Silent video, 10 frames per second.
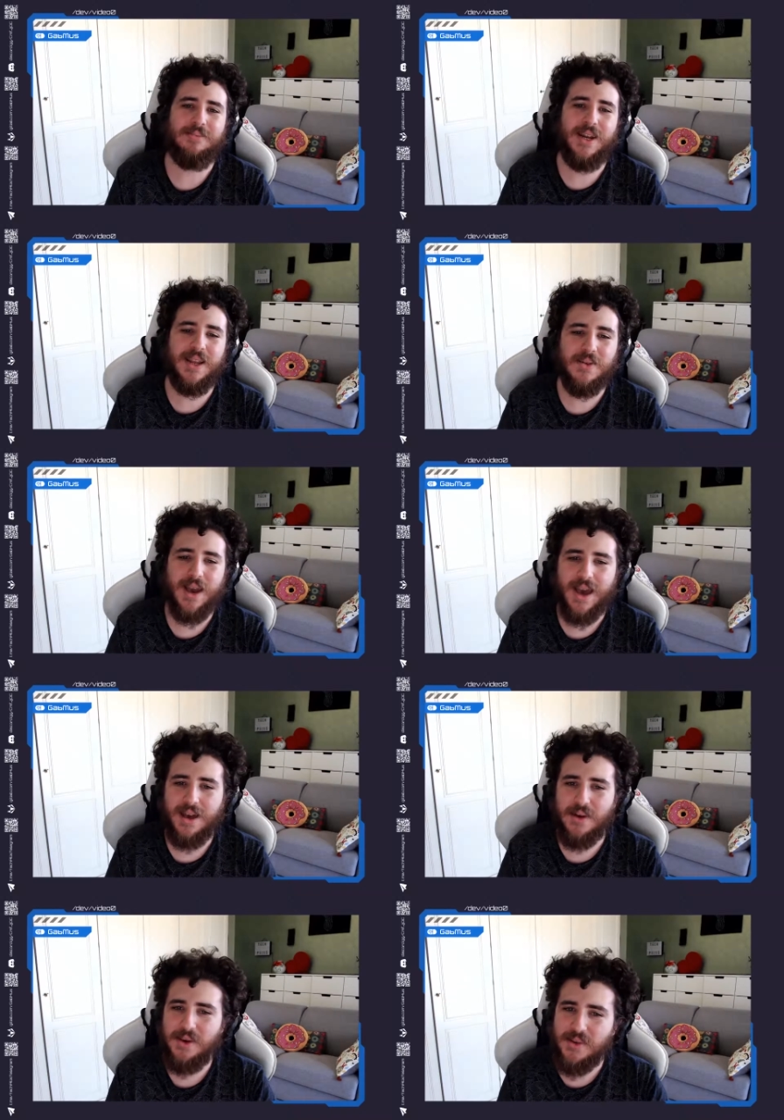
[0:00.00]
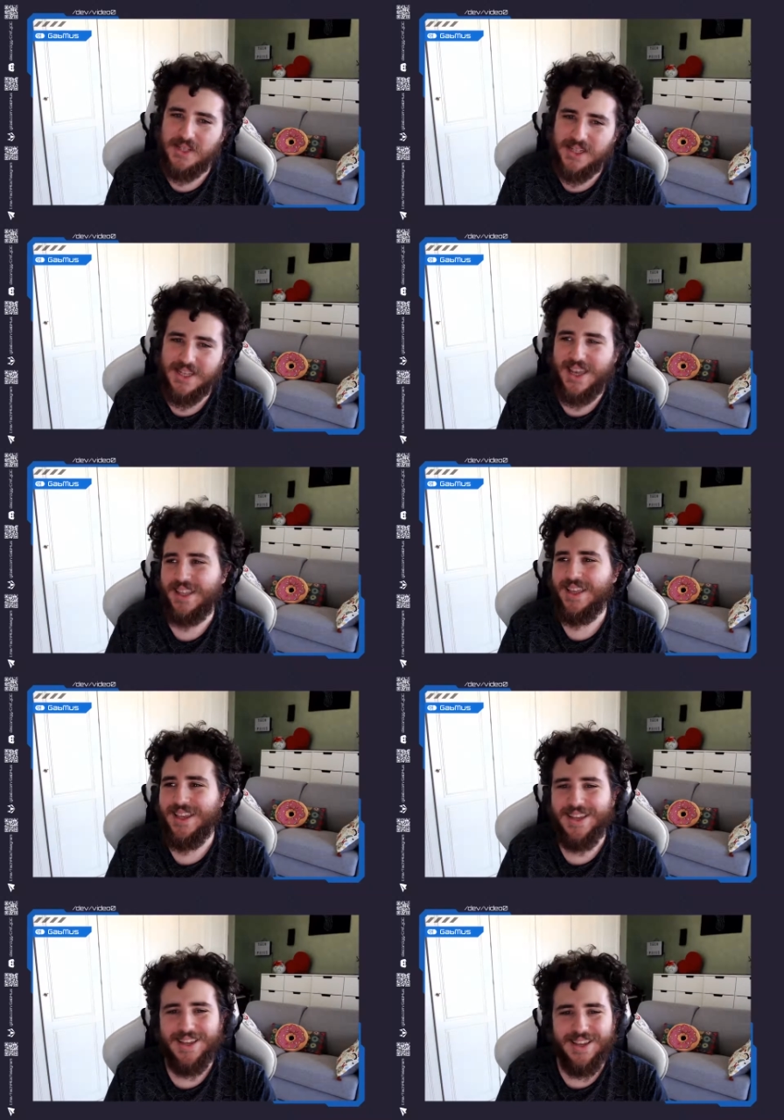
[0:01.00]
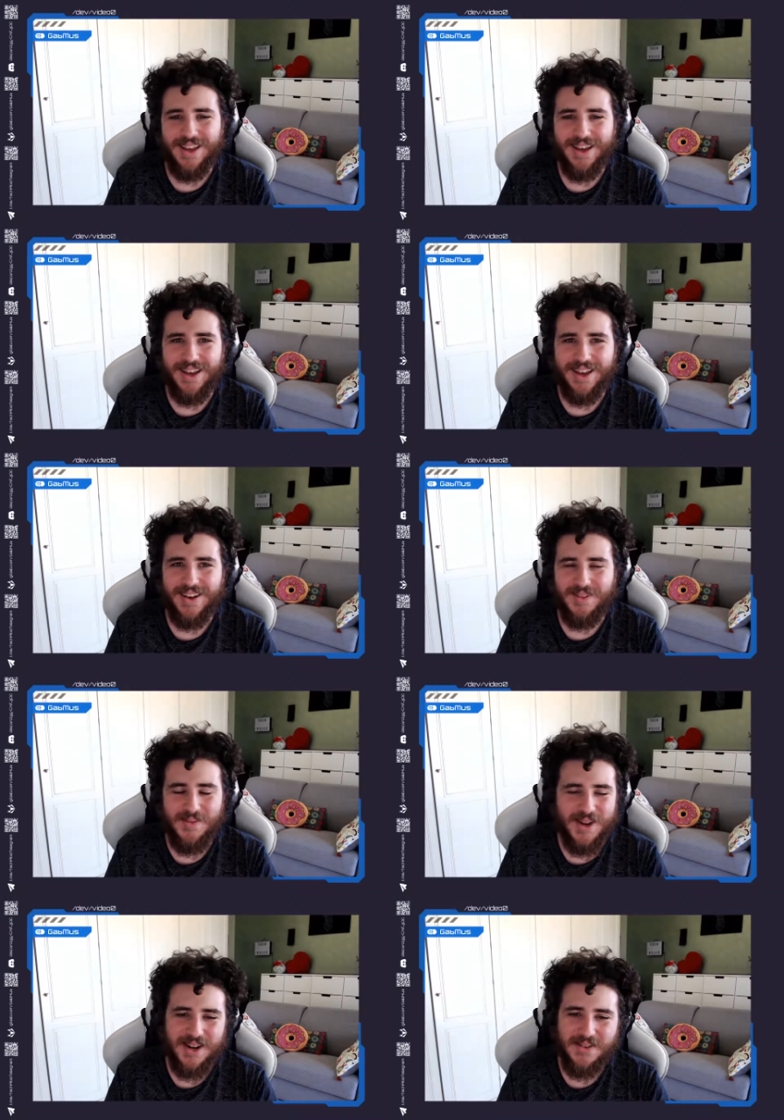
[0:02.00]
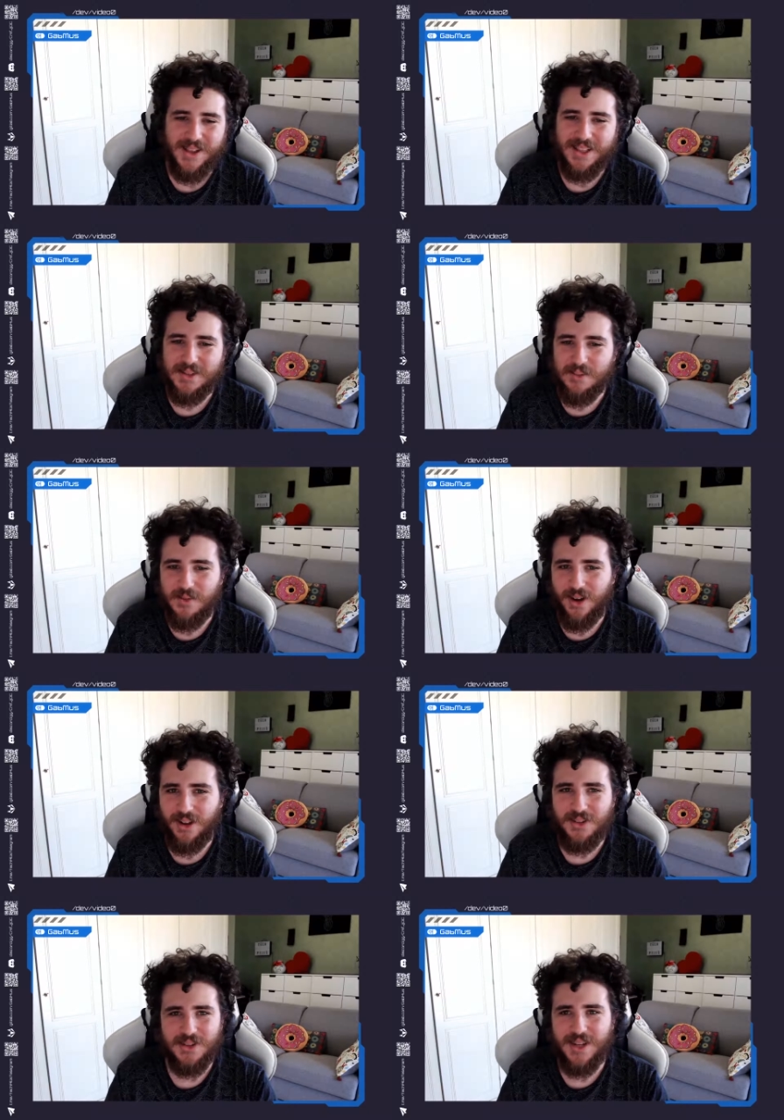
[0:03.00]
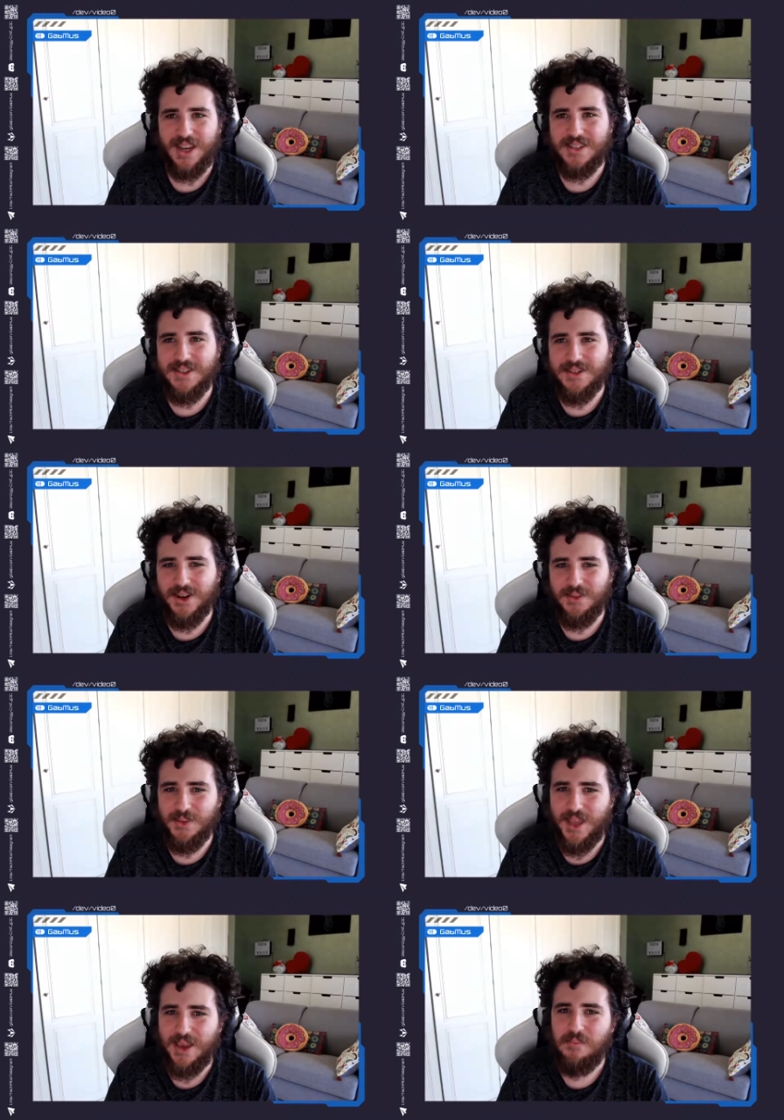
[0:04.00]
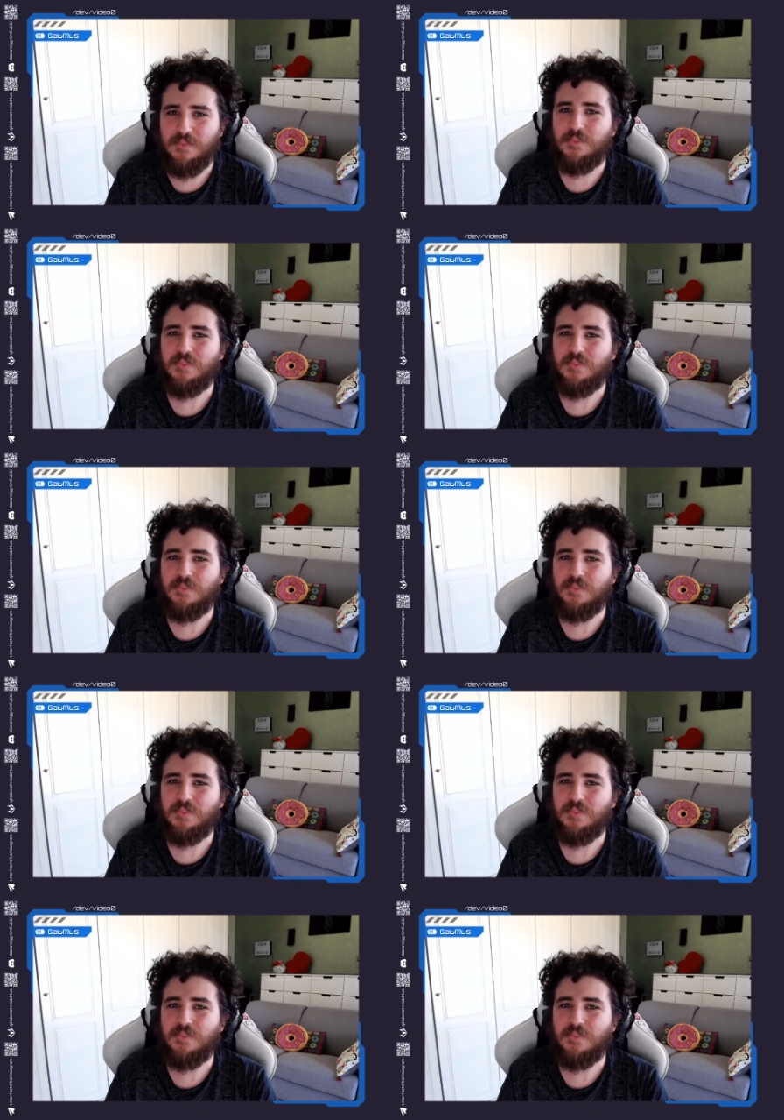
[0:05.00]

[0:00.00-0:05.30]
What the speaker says: But anyway, I wish I did. But anyway, let's move on to the next news of today.